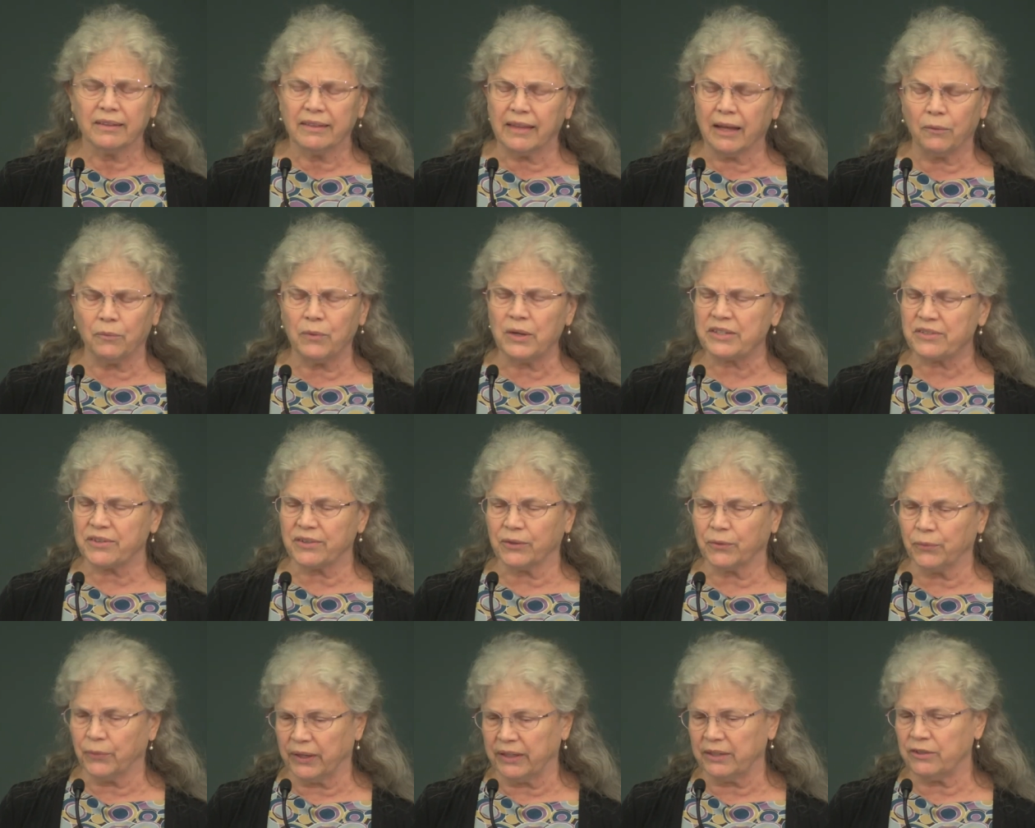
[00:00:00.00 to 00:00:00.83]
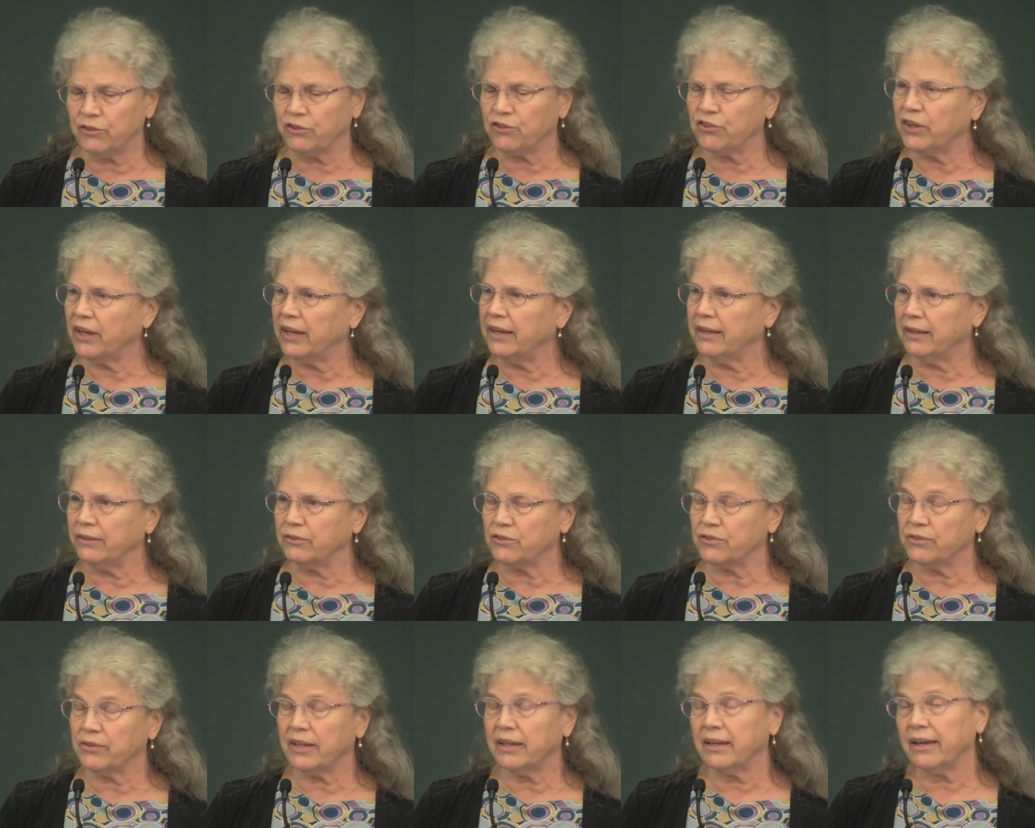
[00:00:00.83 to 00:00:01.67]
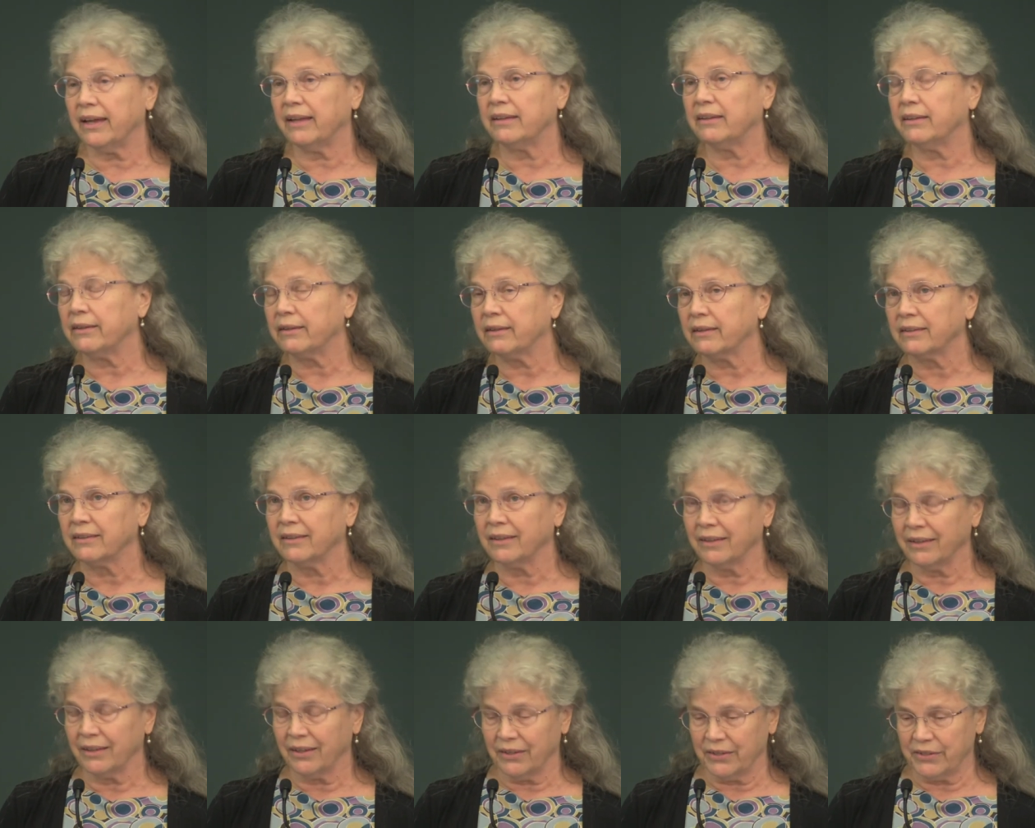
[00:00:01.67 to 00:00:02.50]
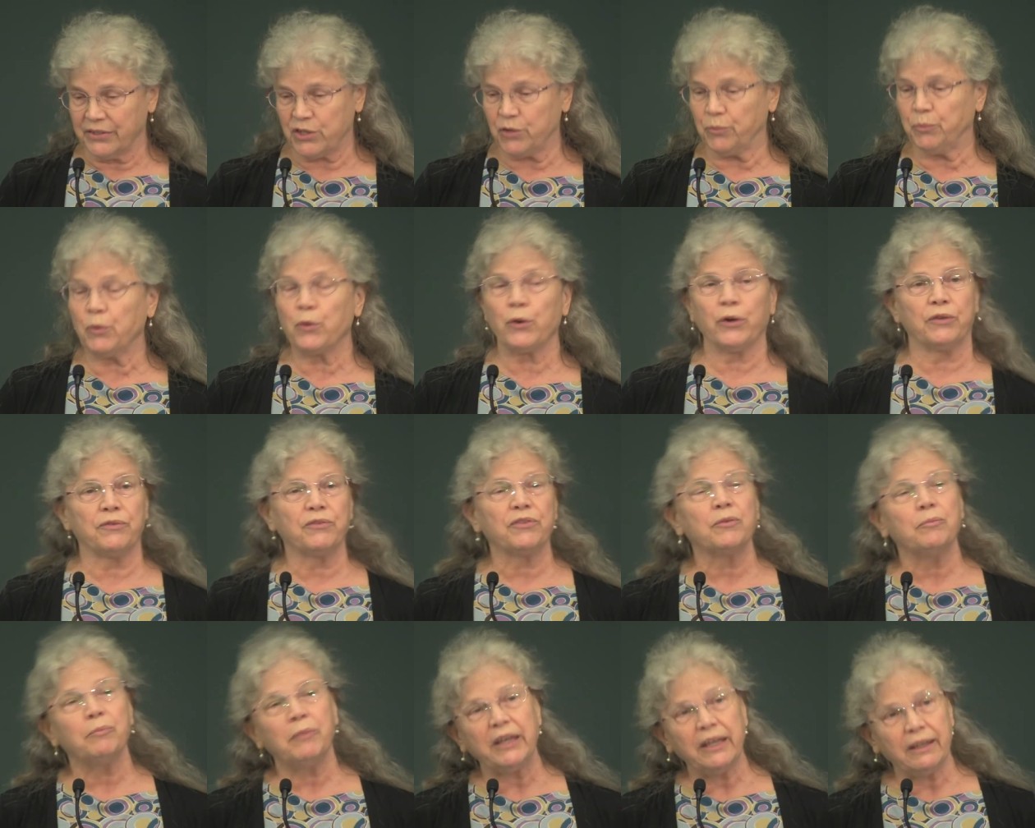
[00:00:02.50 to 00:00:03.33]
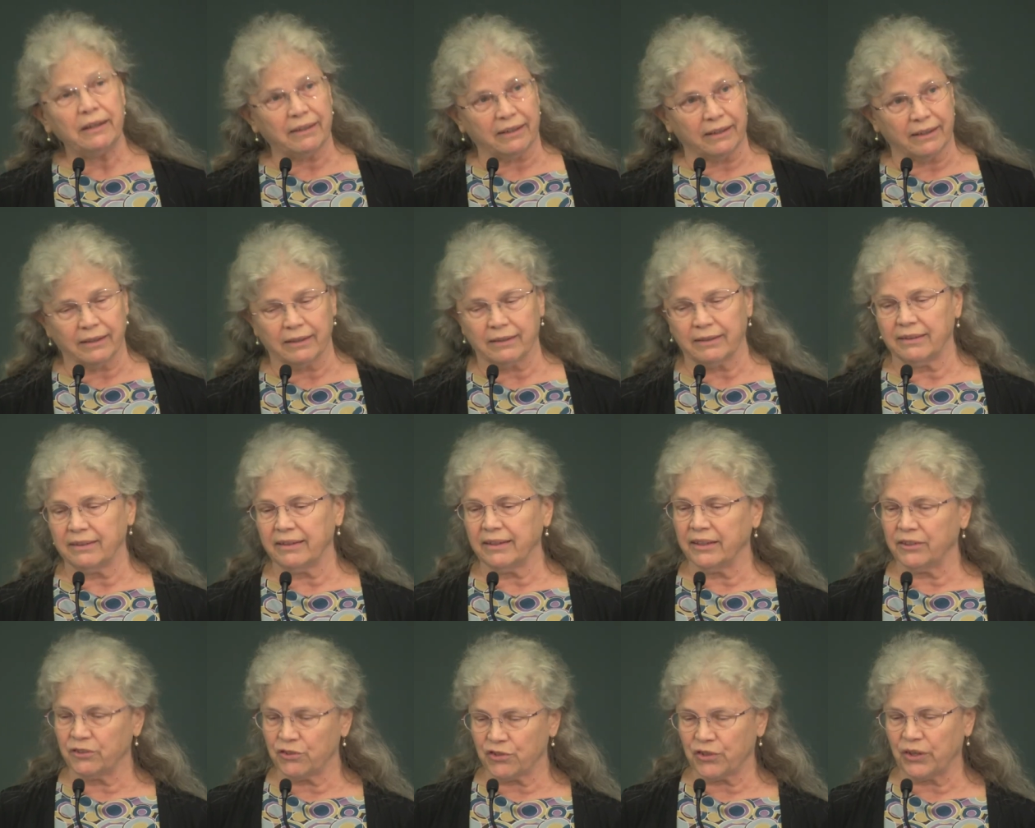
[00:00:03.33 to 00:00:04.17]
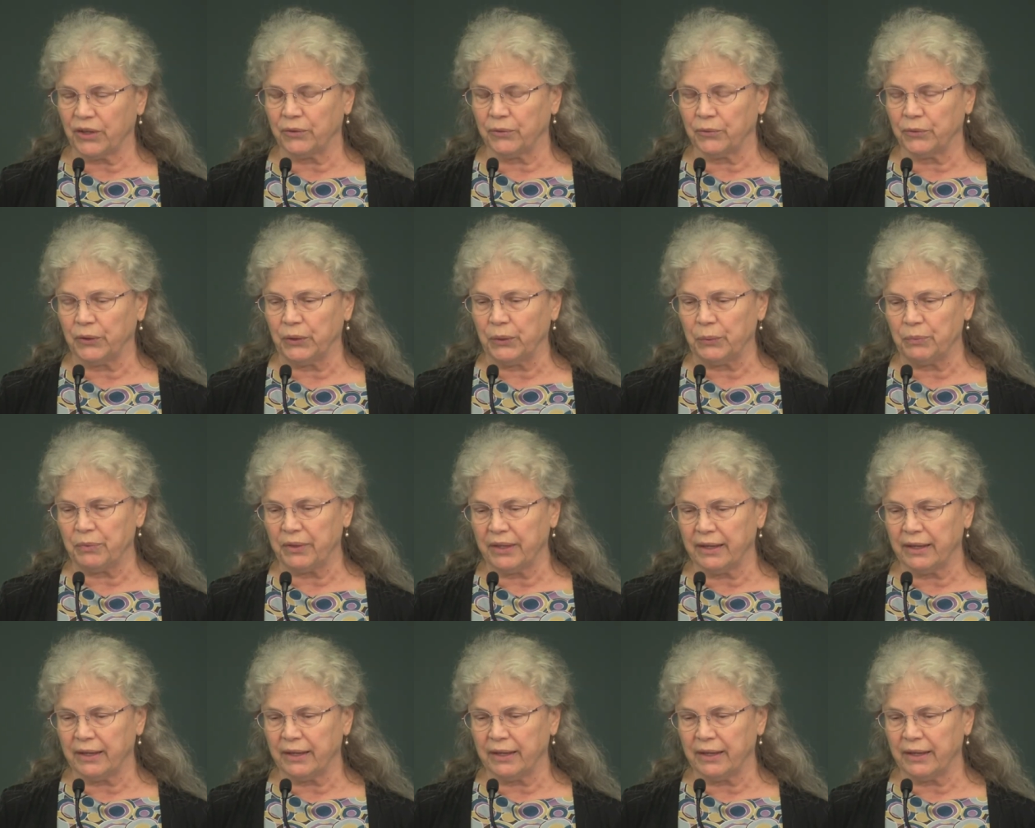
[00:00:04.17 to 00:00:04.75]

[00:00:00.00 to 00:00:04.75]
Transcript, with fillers: That wasn't going to change. They had the support of the media in general.